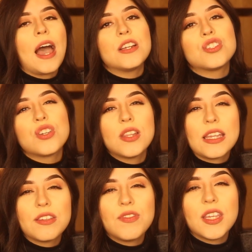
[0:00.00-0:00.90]
I just don't
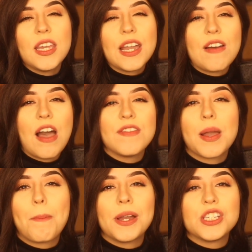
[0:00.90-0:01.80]
like the feeling of having
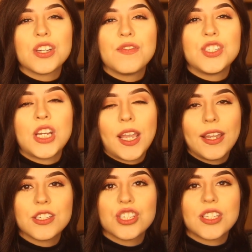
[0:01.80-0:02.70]
a bunch of
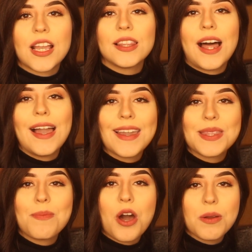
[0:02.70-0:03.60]
change just like lying in
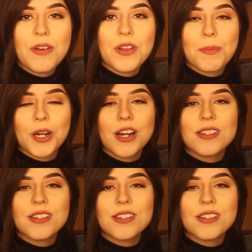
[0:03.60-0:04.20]
the bottom of your purse.